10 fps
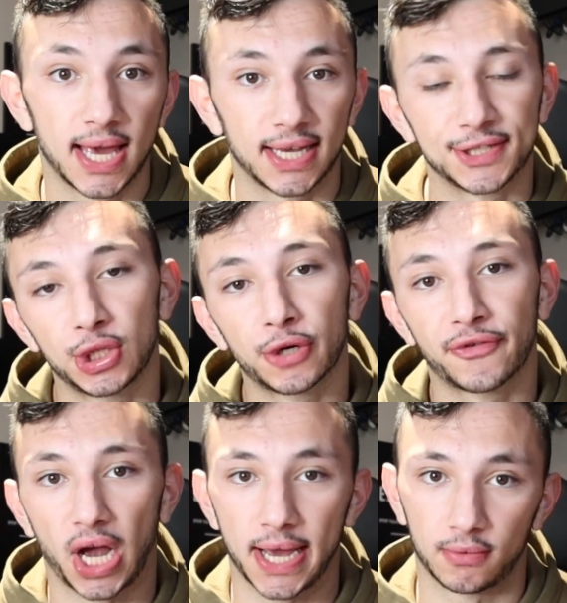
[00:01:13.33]
is to look
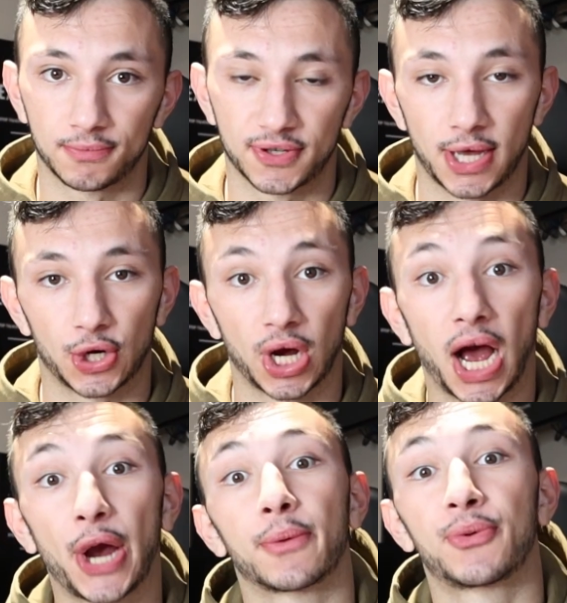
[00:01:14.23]
for items that are
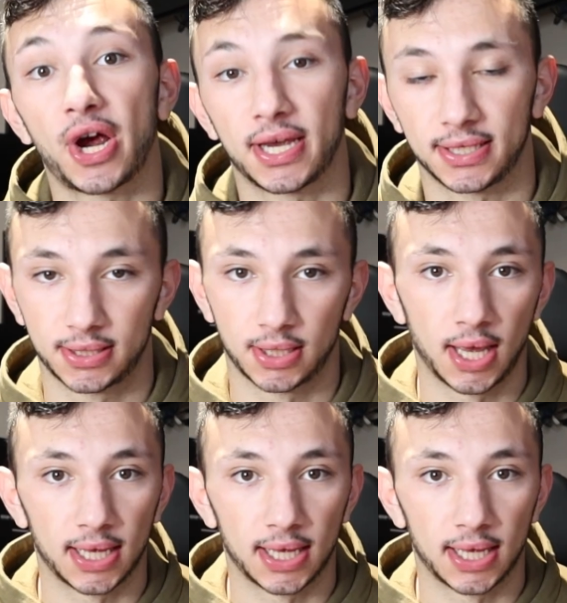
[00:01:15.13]
higher priced.